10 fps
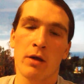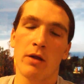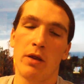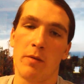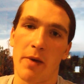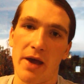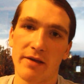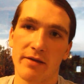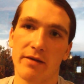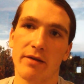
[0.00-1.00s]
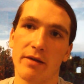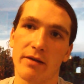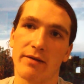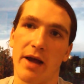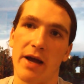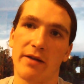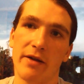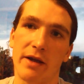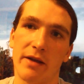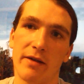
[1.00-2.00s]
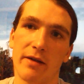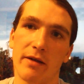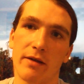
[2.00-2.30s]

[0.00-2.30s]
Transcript: The best diet to eat